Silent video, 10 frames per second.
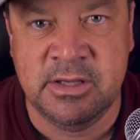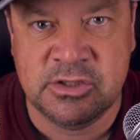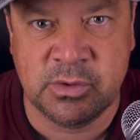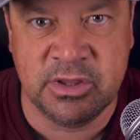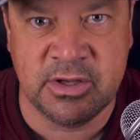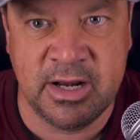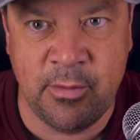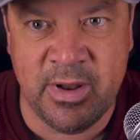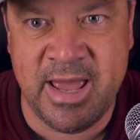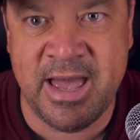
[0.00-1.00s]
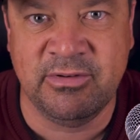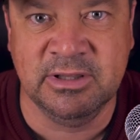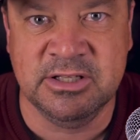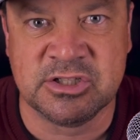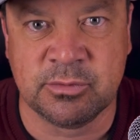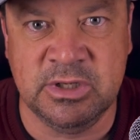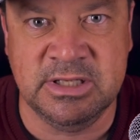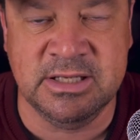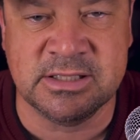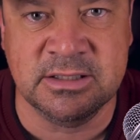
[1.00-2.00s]
So I thought I want to have at least three
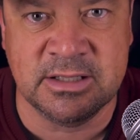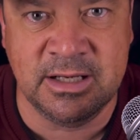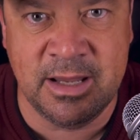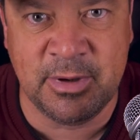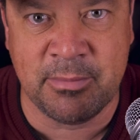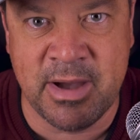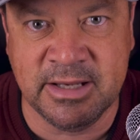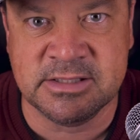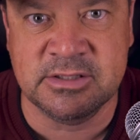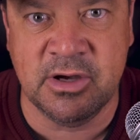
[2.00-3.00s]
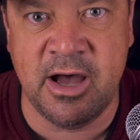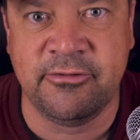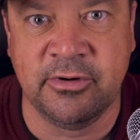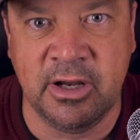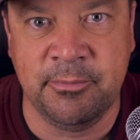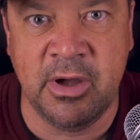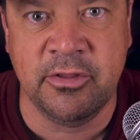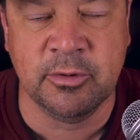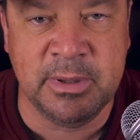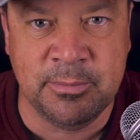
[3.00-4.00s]
decent dynamic mics to offer up
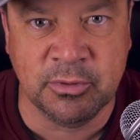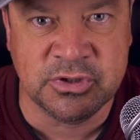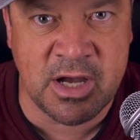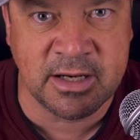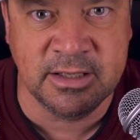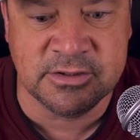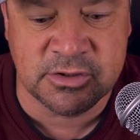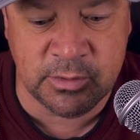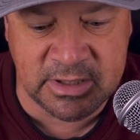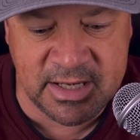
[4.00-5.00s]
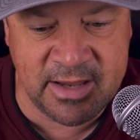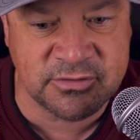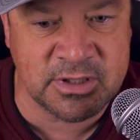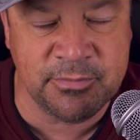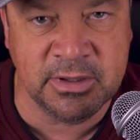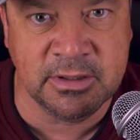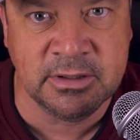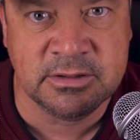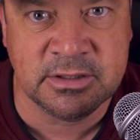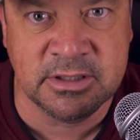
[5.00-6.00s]
other people talking so we can have something
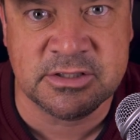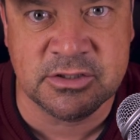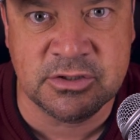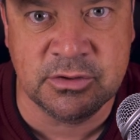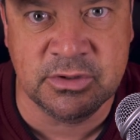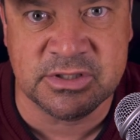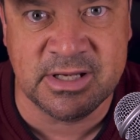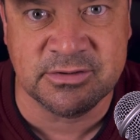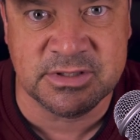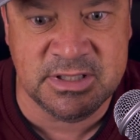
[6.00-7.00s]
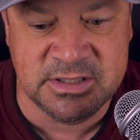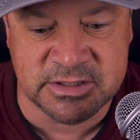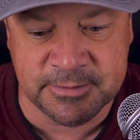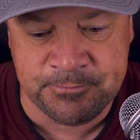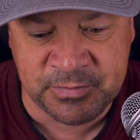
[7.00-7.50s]
to listen to that sounds decent.